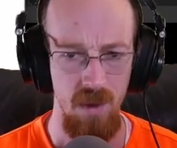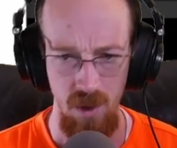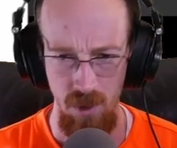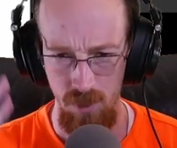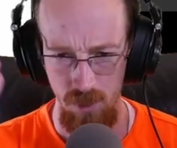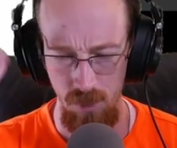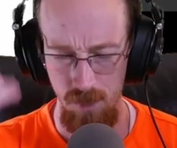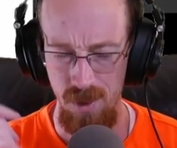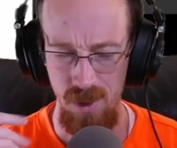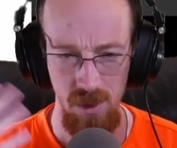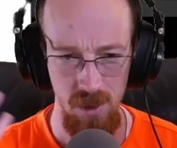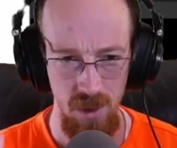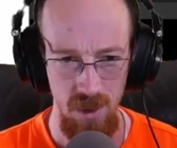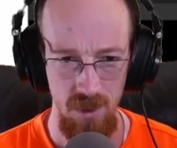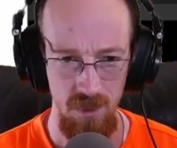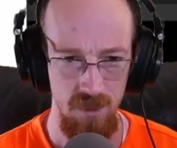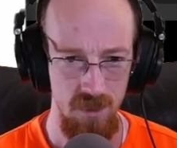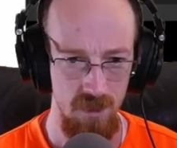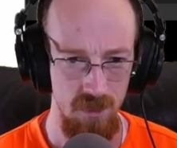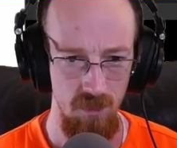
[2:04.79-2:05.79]
There'll be
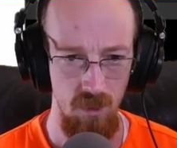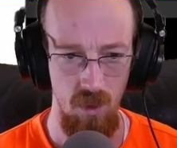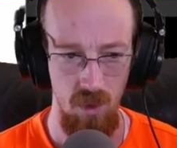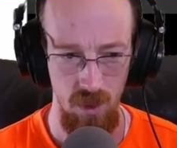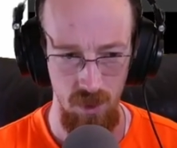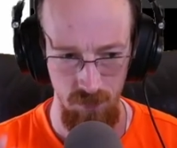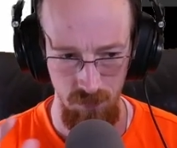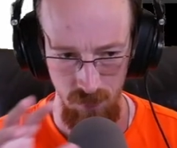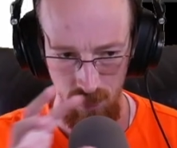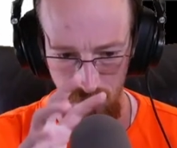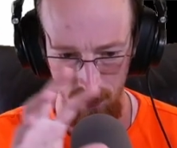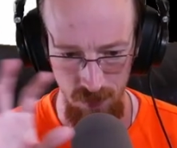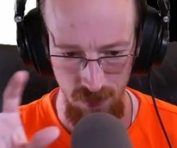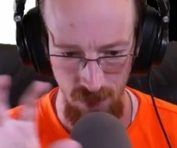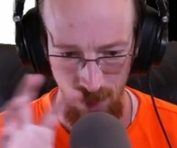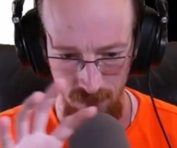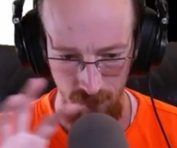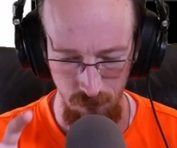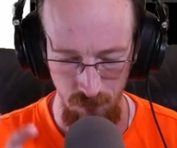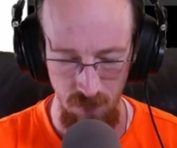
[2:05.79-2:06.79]
links or there'll
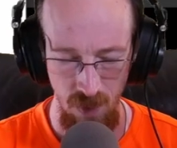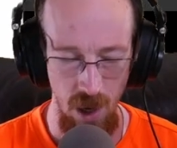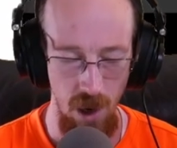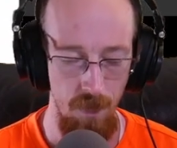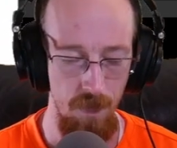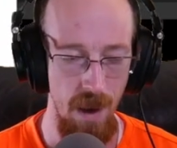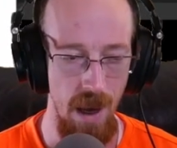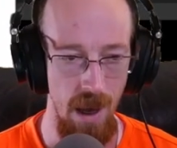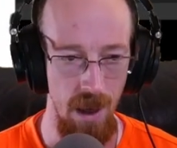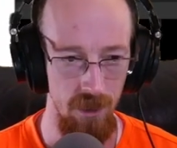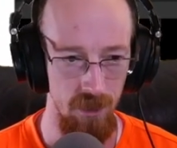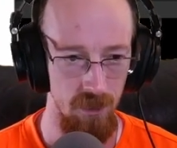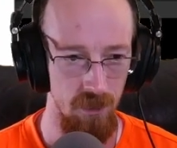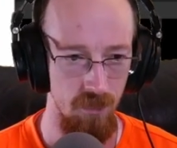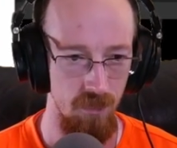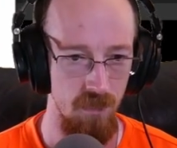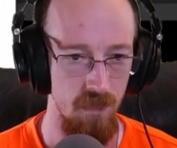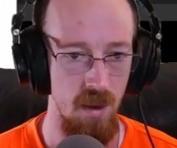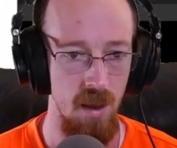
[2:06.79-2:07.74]
be like file path